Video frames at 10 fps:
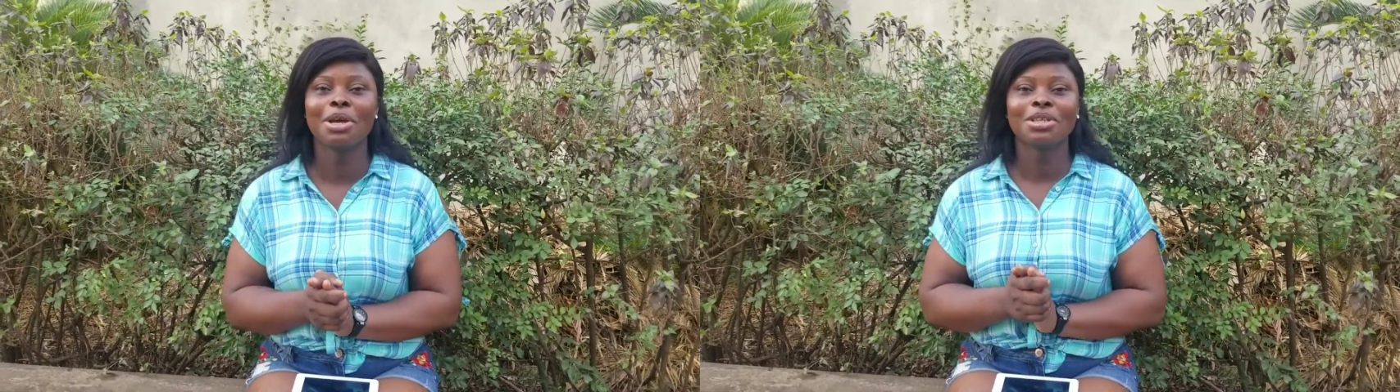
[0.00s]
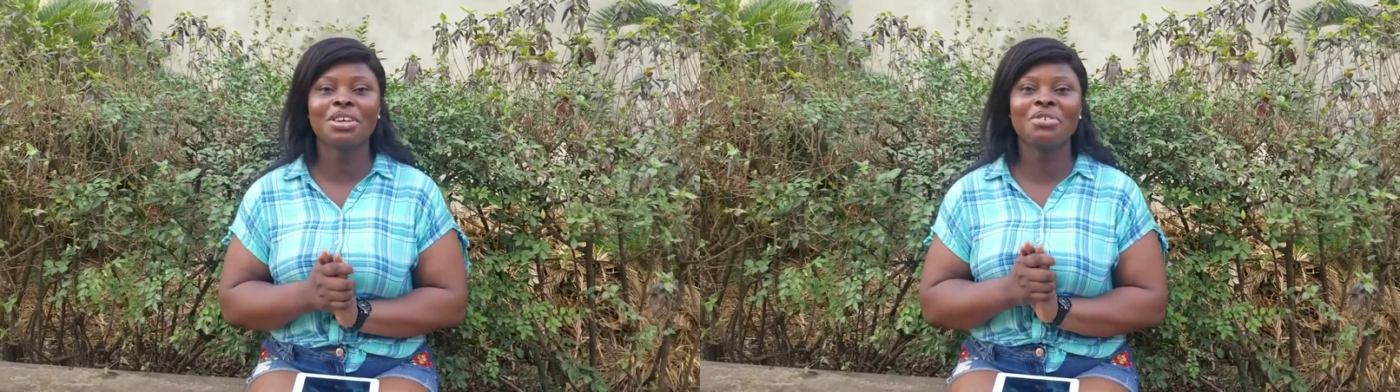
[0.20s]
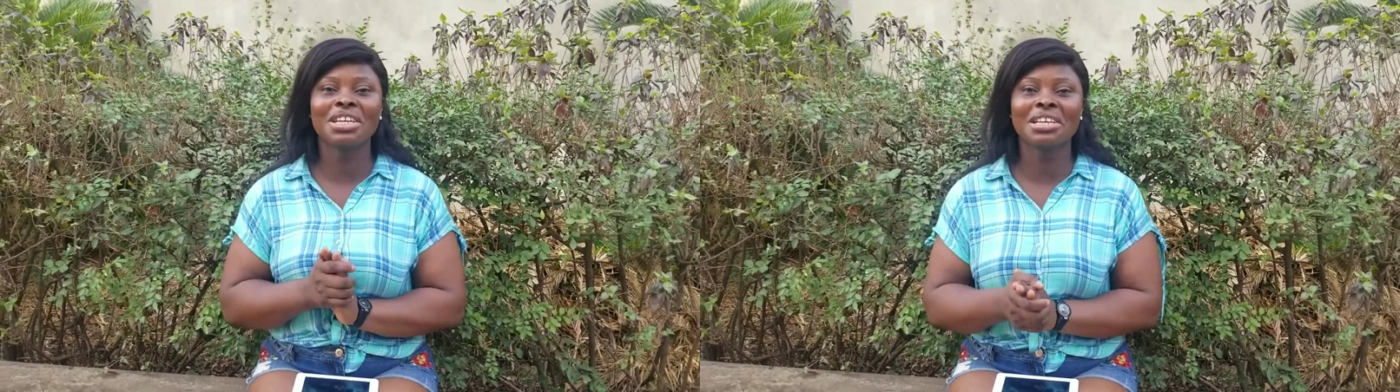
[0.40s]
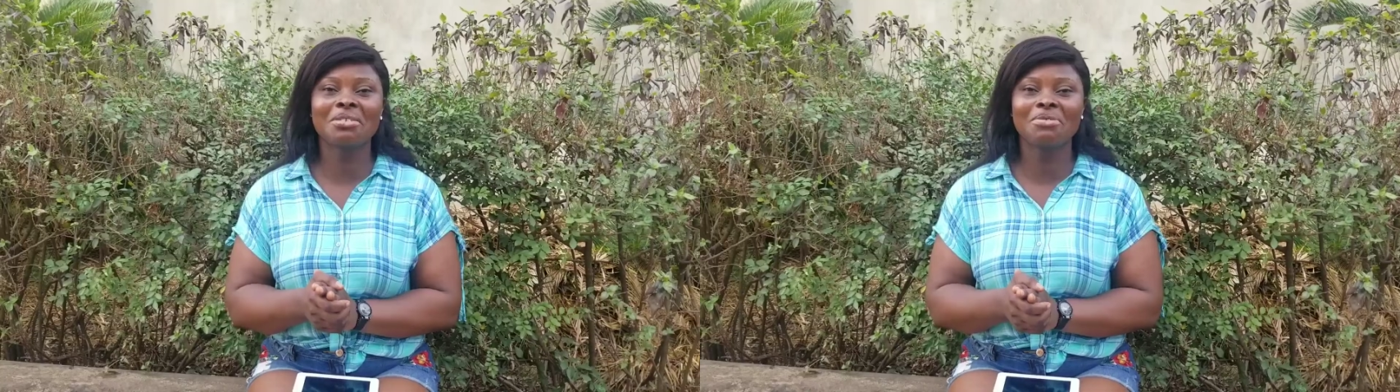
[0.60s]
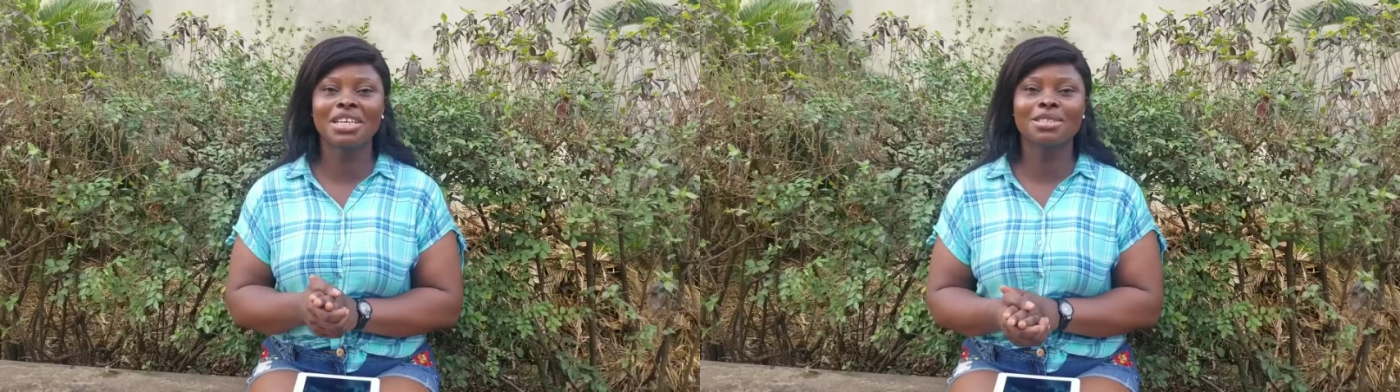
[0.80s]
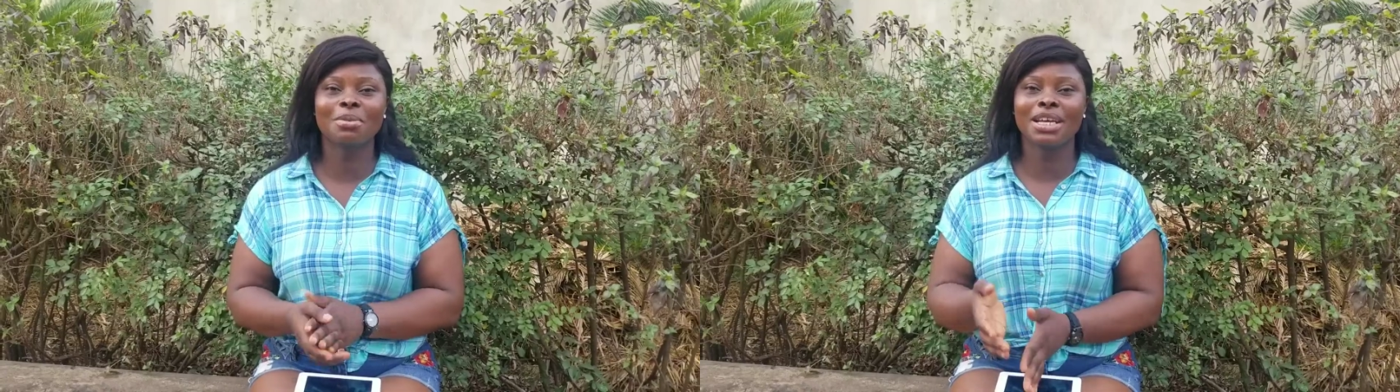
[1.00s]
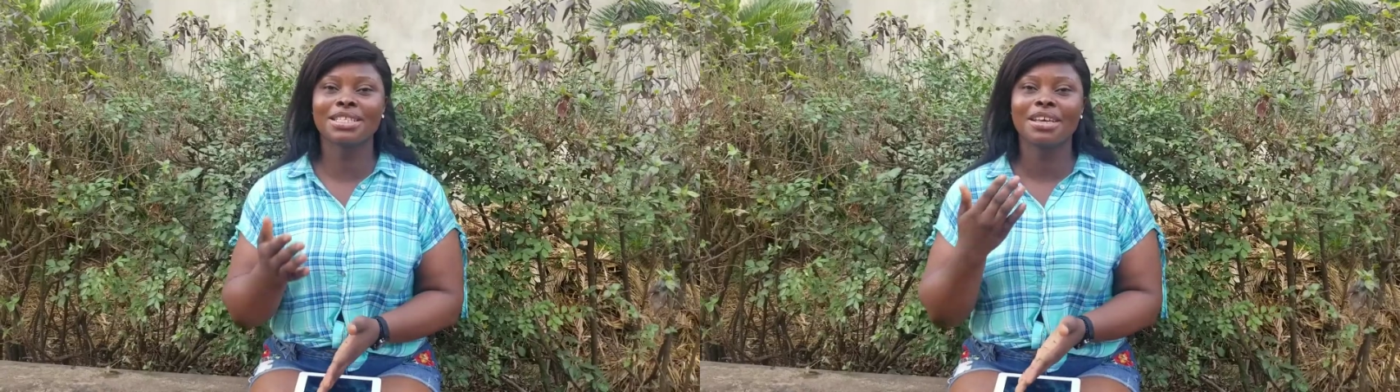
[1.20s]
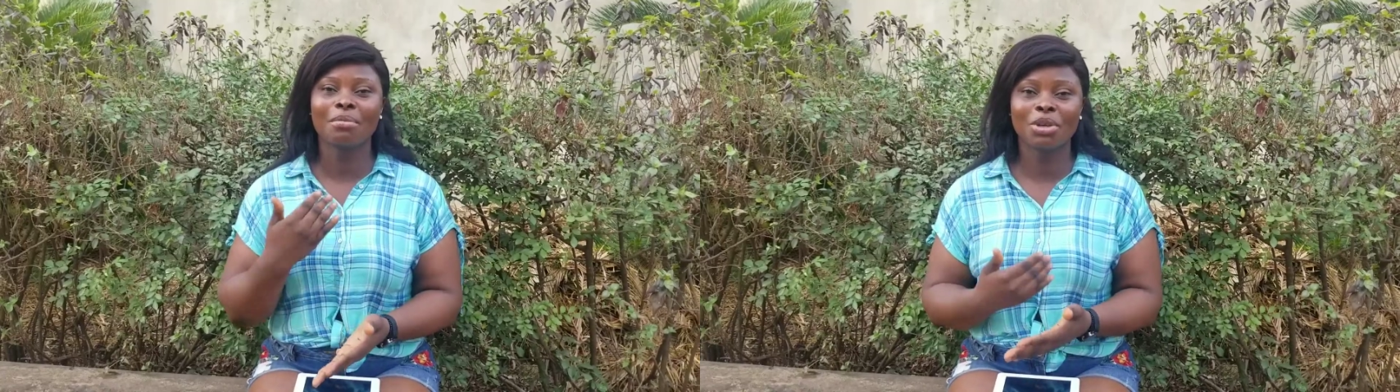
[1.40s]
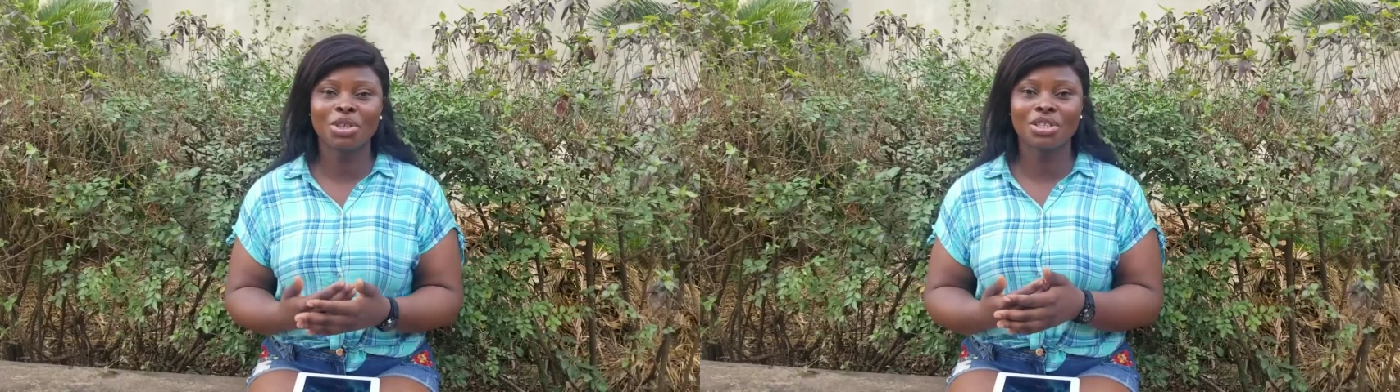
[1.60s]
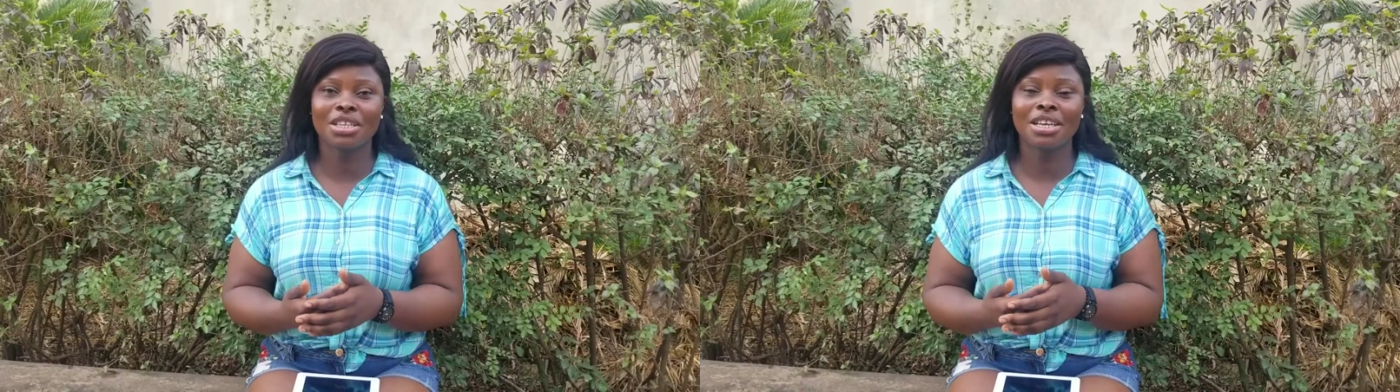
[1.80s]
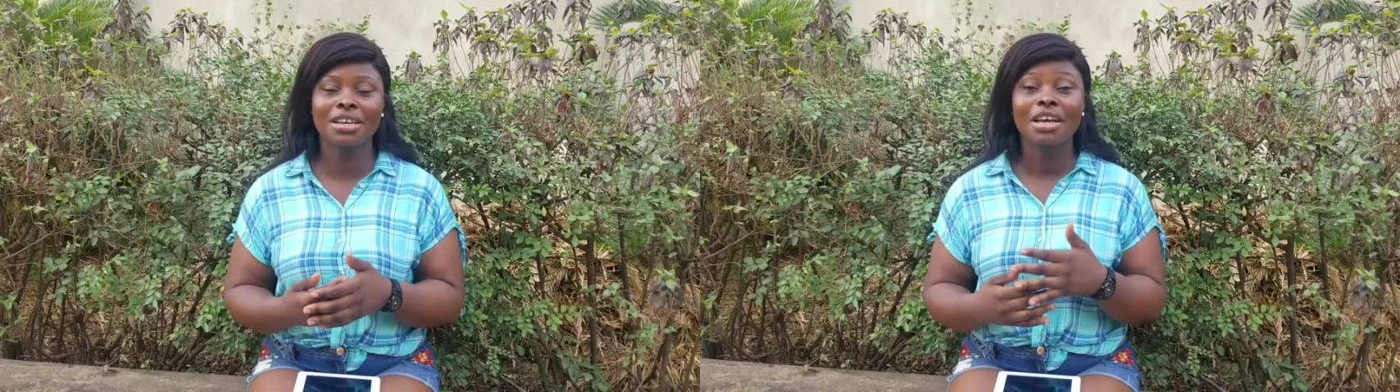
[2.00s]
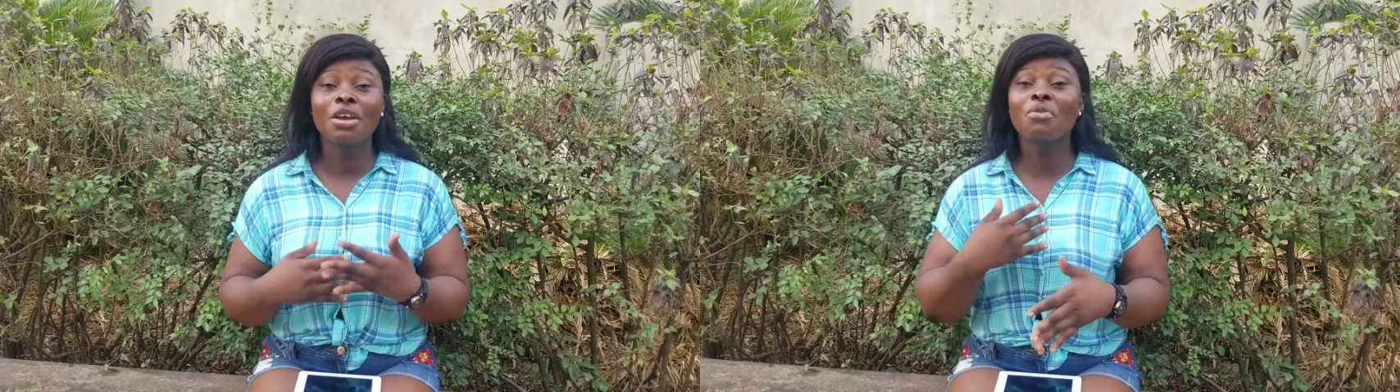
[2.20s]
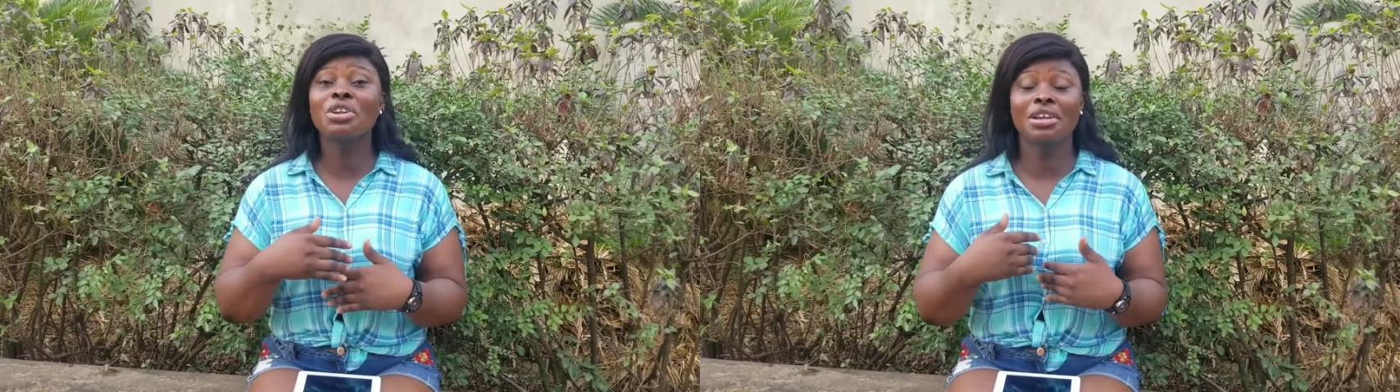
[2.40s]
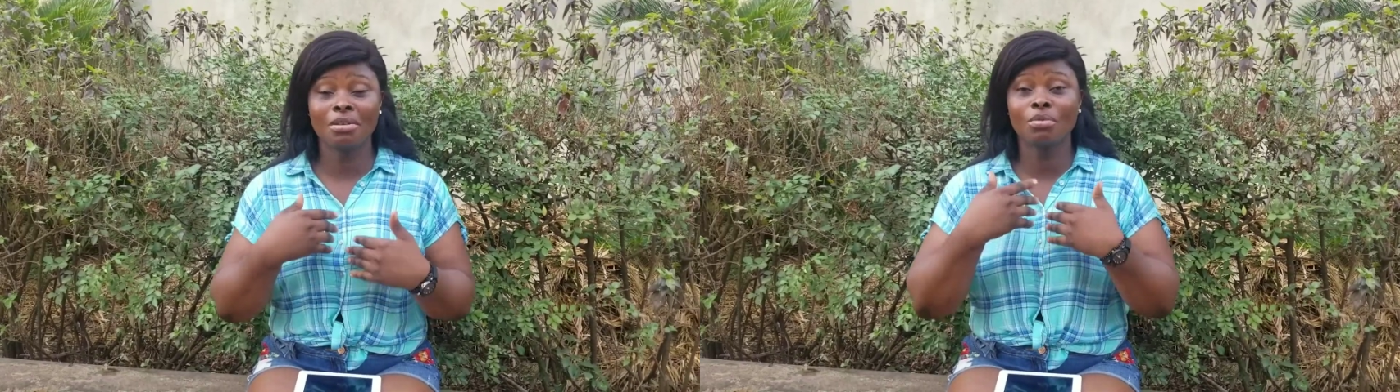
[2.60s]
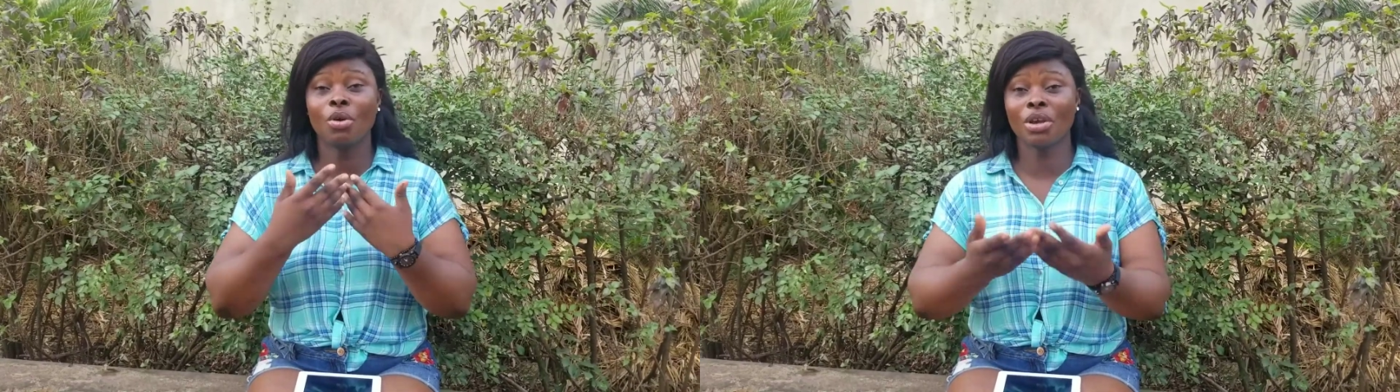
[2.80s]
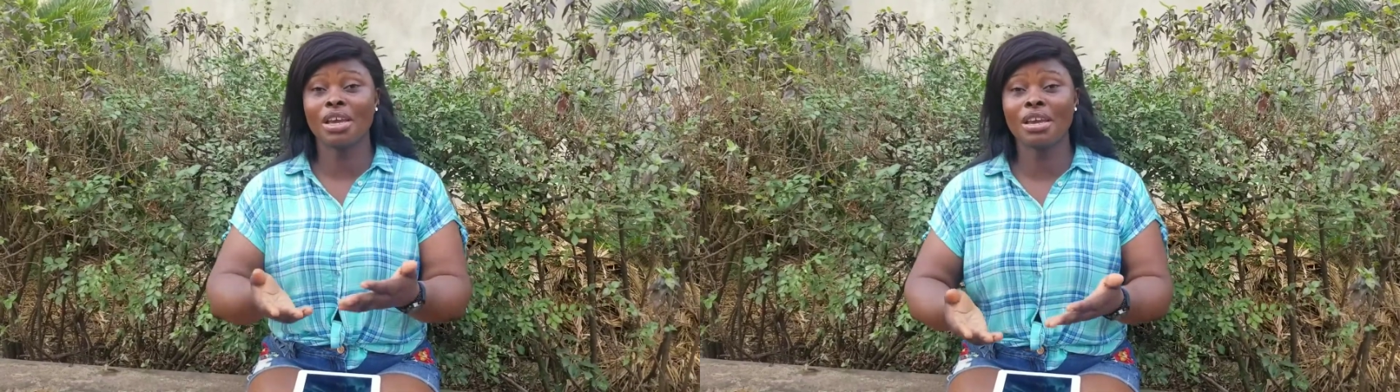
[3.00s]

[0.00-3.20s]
So if you dey give respect, make sure say if you dey okay,